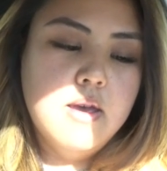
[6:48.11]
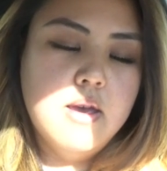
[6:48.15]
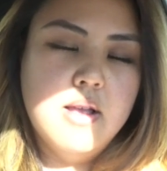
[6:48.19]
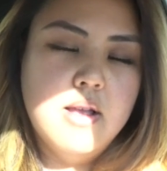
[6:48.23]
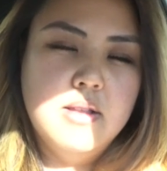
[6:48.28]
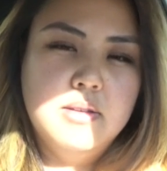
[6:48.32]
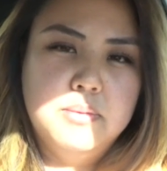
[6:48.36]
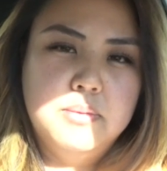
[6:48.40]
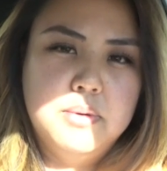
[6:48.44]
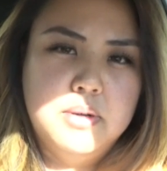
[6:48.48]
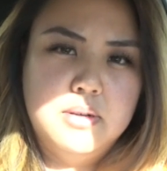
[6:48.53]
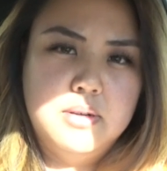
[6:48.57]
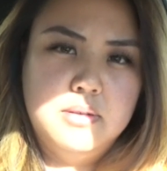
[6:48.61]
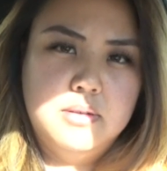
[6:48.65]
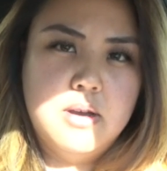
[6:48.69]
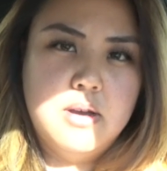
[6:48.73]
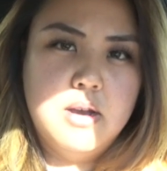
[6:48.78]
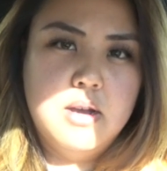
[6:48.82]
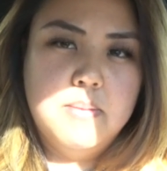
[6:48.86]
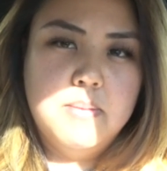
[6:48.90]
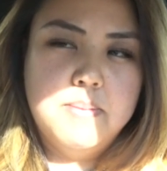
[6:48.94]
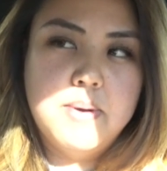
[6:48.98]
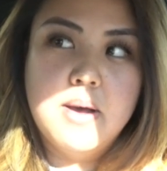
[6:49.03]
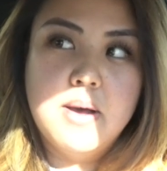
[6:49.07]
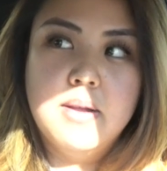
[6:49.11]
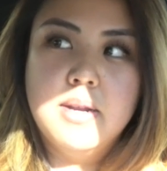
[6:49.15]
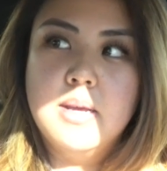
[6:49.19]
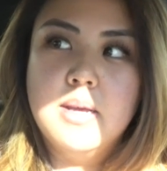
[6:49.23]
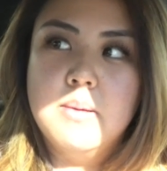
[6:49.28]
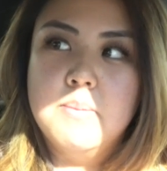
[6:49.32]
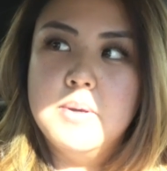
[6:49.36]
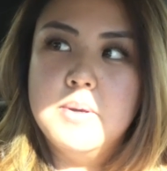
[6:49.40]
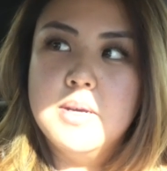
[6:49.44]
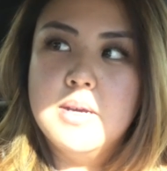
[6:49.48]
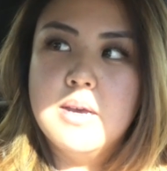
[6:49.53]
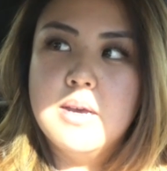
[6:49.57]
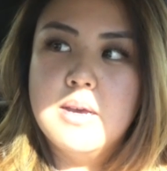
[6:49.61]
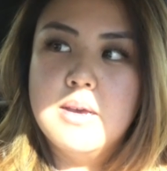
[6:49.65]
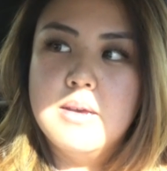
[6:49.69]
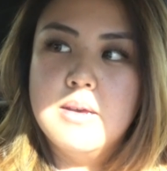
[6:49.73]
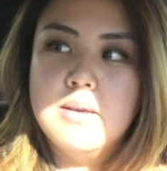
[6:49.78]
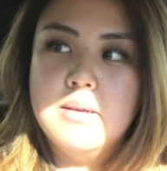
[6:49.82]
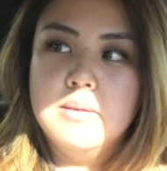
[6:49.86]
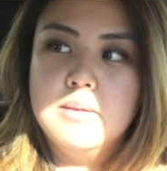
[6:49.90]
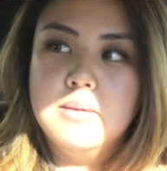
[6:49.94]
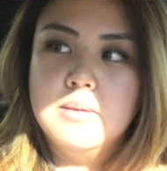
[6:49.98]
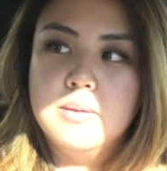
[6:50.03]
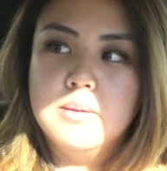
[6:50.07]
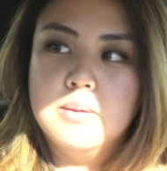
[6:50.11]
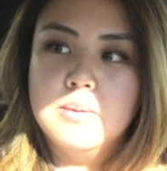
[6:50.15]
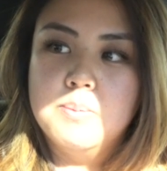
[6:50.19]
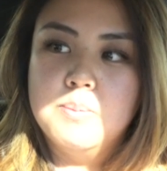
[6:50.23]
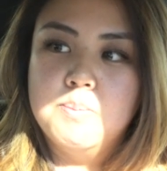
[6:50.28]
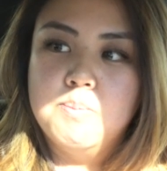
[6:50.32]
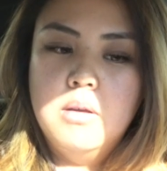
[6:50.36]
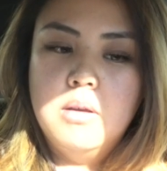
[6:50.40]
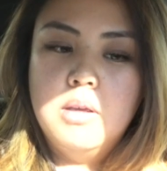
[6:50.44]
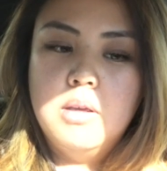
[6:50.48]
and so we're gonna talk about it, because